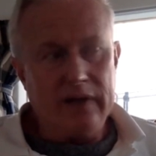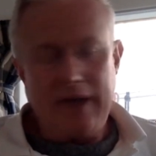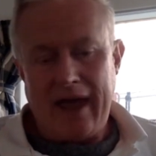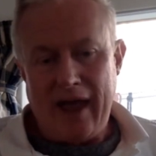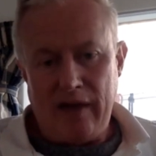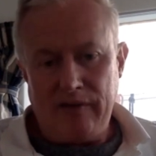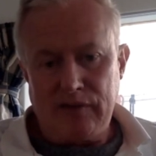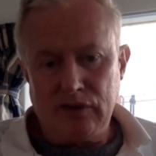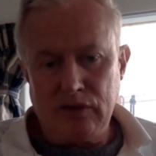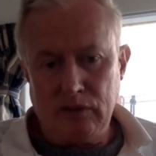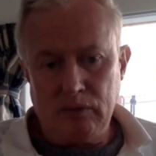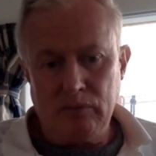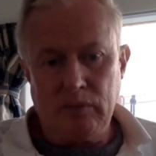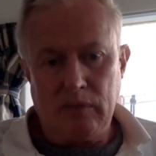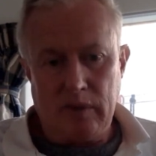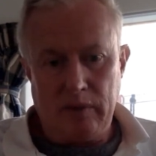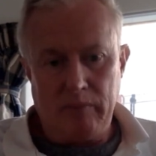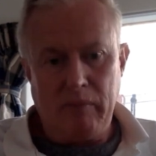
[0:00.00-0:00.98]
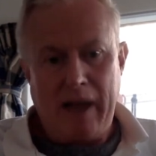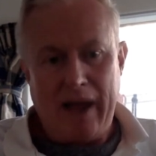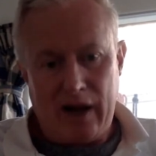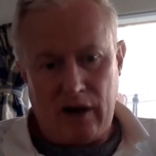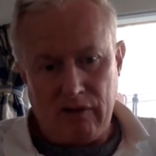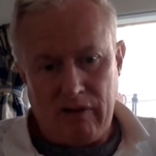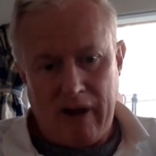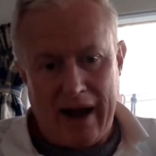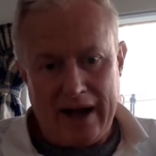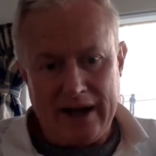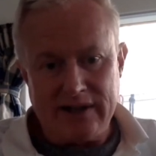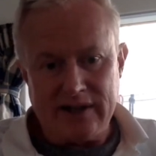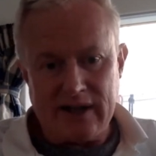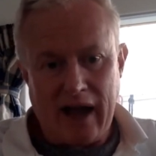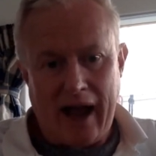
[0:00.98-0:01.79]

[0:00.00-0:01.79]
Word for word: they have to migrate.